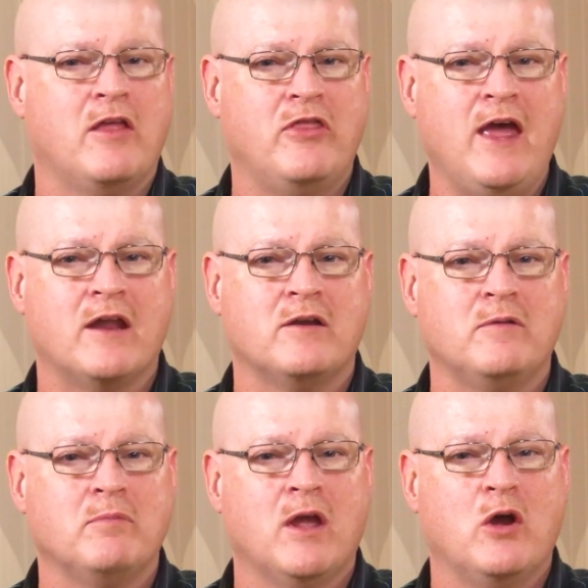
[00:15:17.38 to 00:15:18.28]

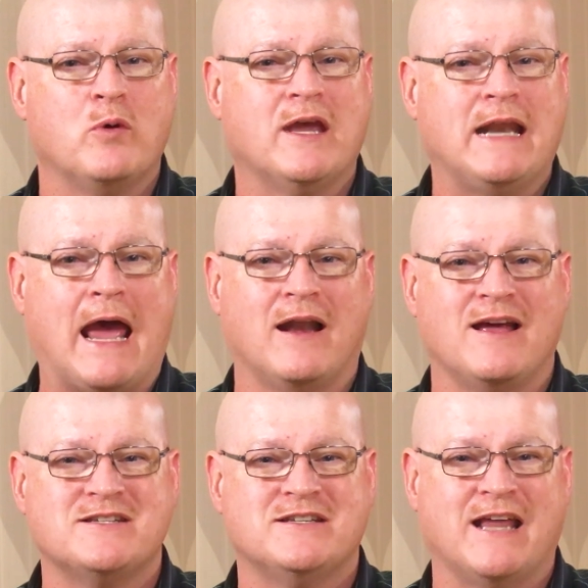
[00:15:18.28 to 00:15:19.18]
Then, we can
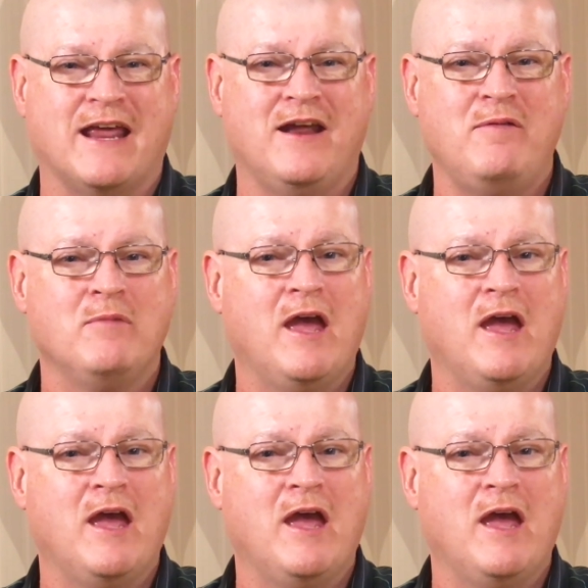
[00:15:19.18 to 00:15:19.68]
analyze the data